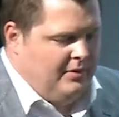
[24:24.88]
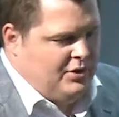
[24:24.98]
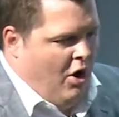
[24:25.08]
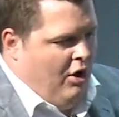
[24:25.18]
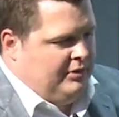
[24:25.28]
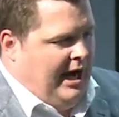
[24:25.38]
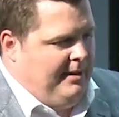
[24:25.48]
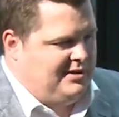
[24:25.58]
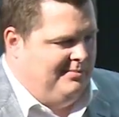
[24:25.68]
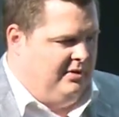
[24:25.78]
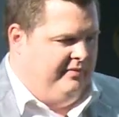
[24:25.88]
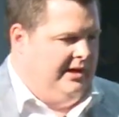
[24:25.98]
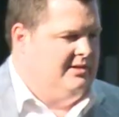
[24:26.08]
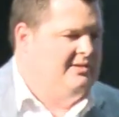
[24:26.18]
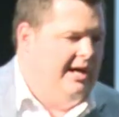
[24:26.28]
There's all types of
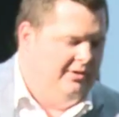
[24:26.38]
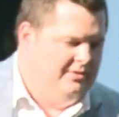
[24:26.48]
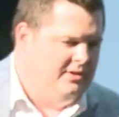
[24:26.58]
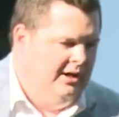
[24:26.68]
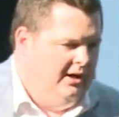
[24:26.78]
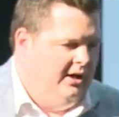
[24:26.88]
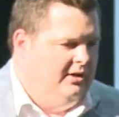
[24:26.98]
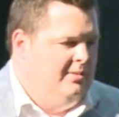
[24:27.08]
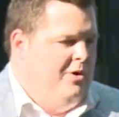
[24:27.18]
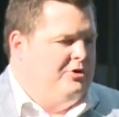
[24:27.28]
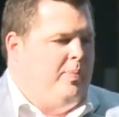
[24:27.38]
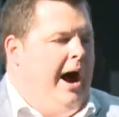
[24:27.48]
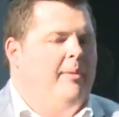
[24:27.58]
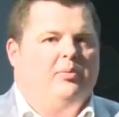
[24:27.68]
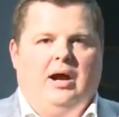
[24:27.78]
motivated sellers. The most
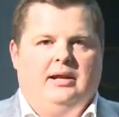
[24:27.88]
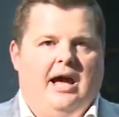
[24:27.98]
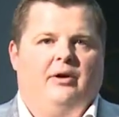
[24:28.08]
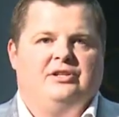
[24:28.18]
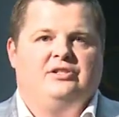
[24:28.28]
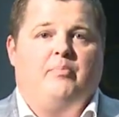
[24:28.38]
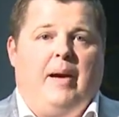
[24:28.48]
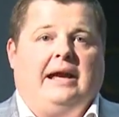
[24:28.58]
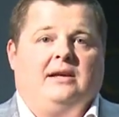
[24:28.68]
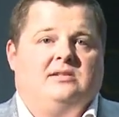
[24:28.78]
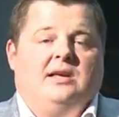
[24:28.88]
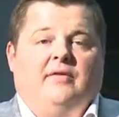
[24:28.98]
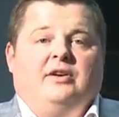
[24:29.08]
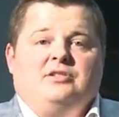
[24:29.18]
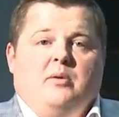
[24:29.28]
popular right now is the bank
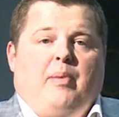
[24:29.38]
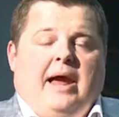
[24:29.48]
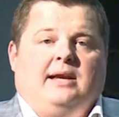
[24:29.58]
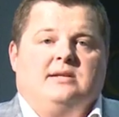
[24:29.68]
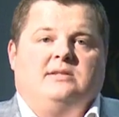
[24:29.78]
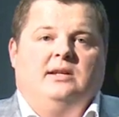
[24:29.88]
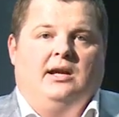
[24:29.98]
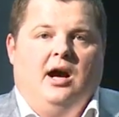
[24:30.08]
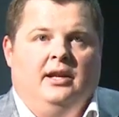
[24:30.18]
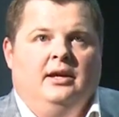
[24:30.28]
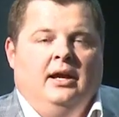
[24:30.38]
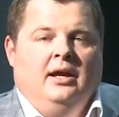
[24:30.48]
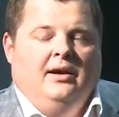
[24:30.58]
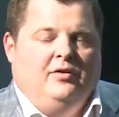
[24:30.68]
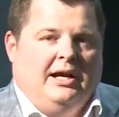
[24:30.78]
itself, because the bank is sitting on,
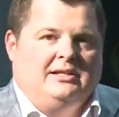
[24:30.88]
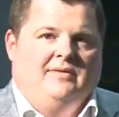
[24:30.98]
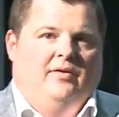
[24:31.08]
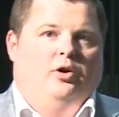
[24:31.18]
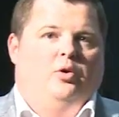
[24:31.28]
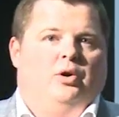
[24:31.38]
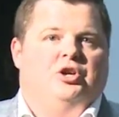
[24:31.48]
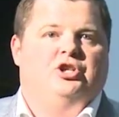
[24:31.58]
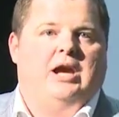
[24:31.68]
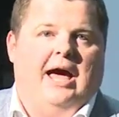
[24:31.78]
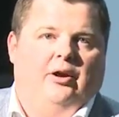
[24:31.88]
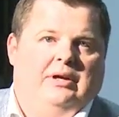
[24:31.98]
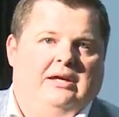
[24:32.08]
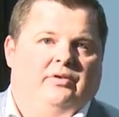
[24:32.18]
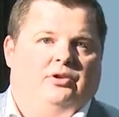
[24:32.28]
if you guys have ever heard the word, a shadow
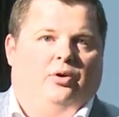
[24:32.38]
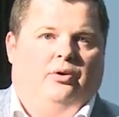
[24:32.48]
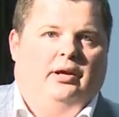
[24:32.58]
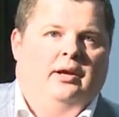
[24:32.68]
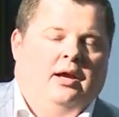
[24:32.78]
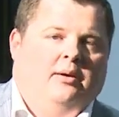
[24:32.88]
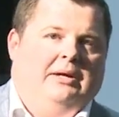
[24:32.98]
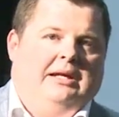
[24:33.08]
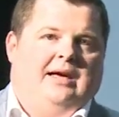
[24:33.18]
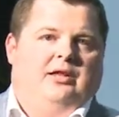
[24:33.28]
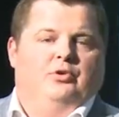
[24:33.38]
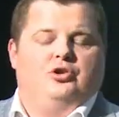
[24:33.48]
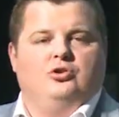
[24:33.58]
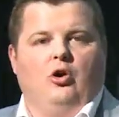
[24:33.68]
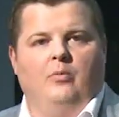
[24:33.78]
inventory, meaning that there were
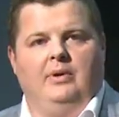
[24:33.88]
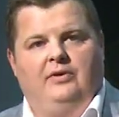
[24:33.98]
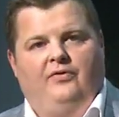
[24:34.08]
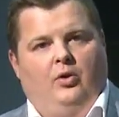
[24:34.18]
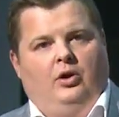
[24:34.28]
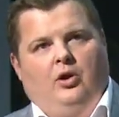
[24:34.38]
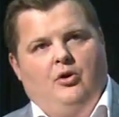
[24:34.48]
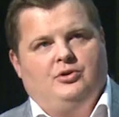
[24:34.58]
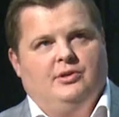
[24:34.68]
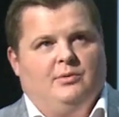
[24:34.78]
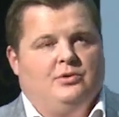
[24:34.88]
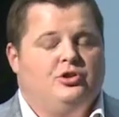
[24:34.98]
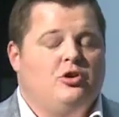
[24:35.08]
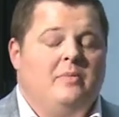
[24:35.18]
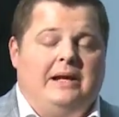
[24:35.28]
so many foreclosures, there were
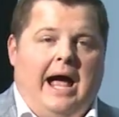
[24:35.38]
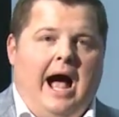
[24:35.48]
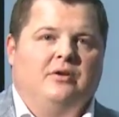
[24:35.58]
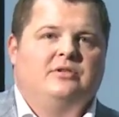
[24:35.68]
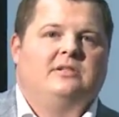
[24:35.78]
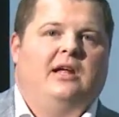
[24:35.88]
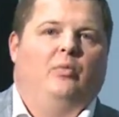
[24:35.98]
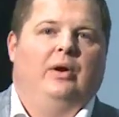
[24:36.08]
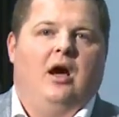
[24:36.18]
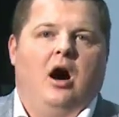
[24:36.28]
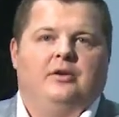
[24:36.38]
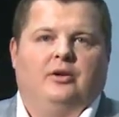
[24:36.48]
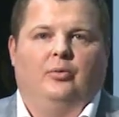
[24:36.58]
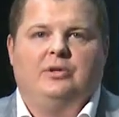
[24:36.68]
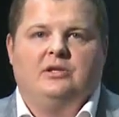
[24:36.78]
so many houses that went
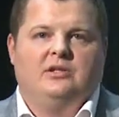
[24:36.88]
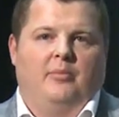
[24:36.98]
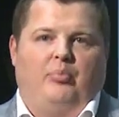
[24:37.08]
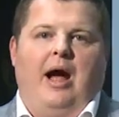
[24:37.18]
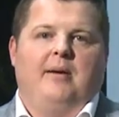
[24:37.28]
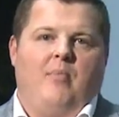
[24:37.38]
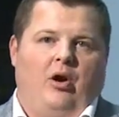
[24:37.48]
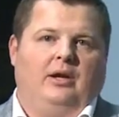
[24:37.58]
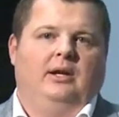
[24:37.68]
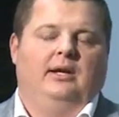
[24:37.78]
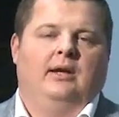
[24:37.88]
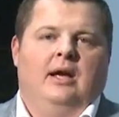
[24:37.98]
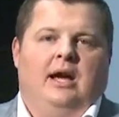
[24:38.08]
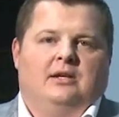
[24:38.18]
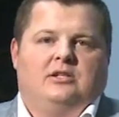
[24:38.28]
under with the subprime marketing
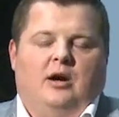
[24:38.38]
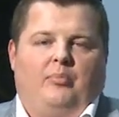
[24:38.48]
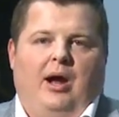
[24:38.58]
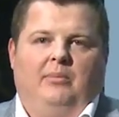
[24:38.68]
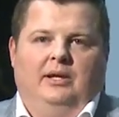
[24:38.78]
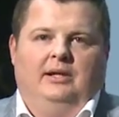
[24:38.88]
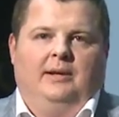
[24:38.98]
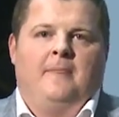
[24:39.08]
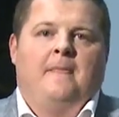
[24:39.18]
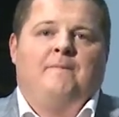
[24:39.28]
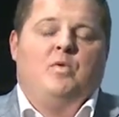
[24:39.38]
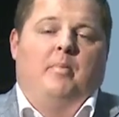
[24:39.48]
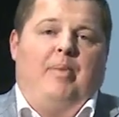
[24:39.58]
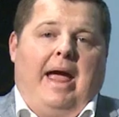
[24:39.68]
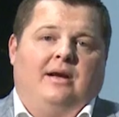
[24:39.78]
and the subprime lending. The
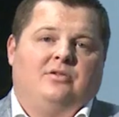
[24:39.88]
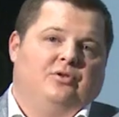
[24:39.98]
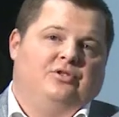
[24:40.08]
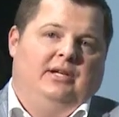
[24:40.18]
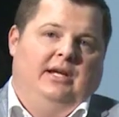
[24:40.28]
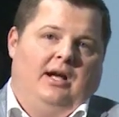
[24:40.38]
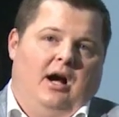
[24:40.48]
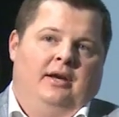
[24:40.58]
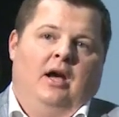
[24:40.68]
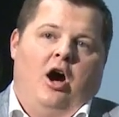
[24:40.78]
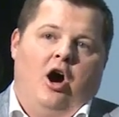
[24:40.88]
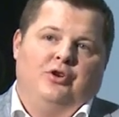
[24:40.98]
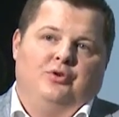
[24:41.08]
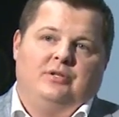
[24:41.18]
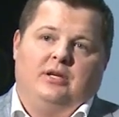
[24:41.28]
banks are sitting on
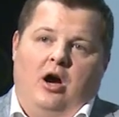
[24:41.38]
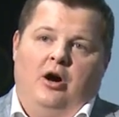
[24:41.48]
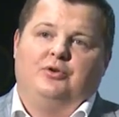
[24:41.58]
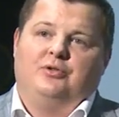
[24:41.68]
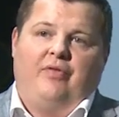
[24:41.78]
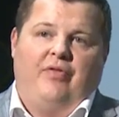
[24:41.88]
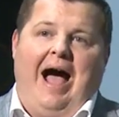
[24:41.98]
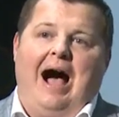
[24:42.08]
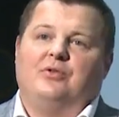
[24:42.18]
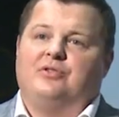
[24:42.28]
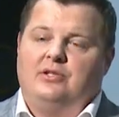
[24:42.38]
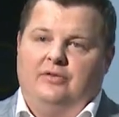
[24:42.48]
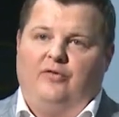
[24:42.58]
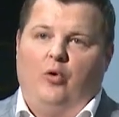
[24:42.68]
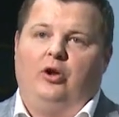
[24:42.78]
hundreds and hundreds of thousands
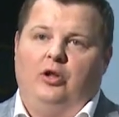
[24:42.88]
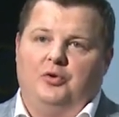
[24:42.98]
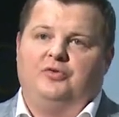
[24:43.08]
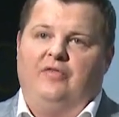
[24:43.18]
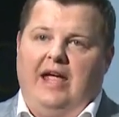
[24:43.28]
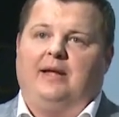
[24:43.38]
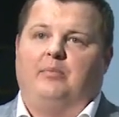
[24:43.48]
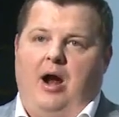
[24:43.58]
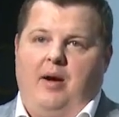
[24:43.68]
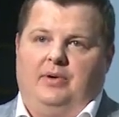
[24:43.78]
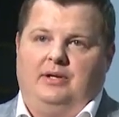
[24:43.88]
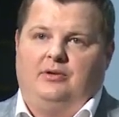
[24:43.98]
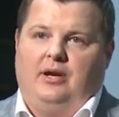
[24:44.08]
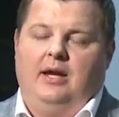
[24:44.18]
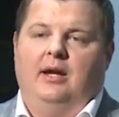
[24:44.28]
of foreclosed vacant properties,
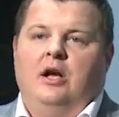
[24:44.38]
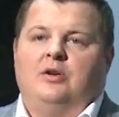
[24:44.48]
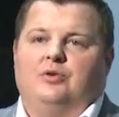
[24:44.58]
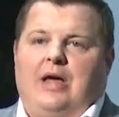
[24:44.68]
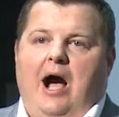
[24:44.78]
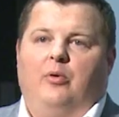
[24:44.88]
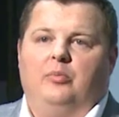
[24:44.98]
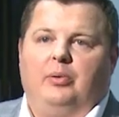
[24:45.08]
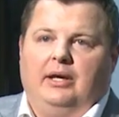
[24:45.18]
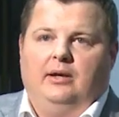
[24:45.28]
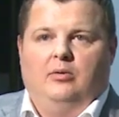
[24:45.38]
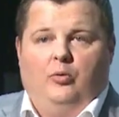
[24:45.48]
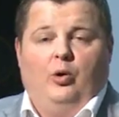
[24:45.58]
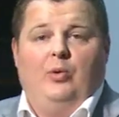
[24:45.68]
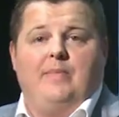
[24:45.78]
okay? So that would be
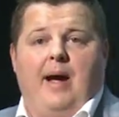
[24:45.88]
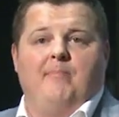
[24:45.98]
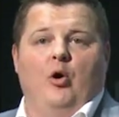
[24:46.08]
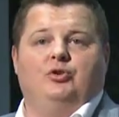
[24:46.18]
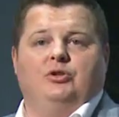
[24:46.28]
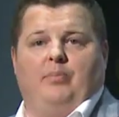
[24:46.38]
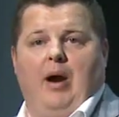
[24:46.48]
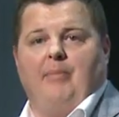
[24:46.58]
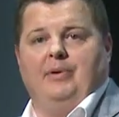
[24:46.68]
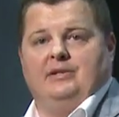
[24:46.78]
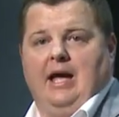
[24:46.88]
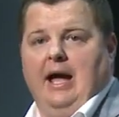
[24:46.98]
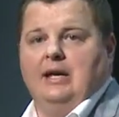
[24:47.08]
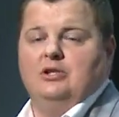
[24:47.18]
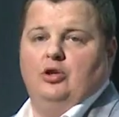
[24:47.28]
where we buy most of the properties
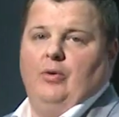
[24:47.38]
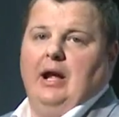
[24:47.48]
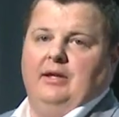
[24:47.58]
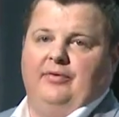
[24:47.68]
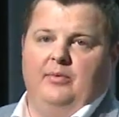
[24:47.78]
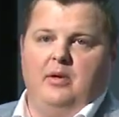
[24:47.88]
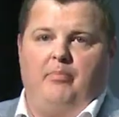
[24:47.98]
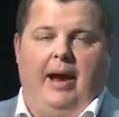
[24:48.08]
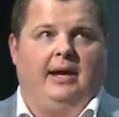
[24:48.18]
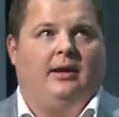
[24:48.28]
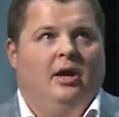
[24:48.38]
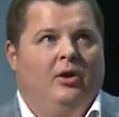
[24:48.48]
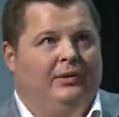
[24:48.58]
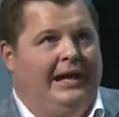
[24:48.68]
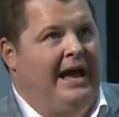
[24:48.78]
at, is directly from the bank
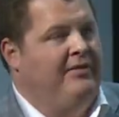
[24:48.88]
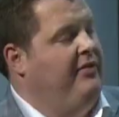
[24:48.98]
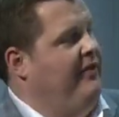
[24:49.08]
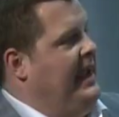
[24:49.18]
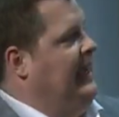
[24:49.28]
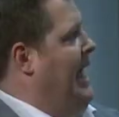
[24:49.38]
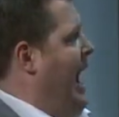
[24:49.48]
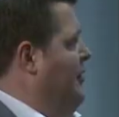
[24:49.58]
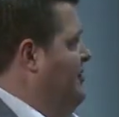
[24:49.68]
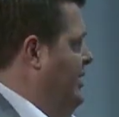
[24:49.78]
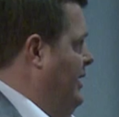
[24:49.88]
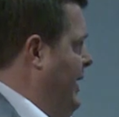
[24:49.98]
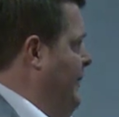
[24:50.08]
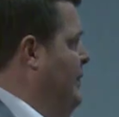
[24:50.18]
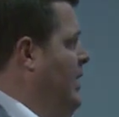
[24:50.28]
when they have a vacant house sitting
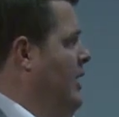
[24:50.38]
there.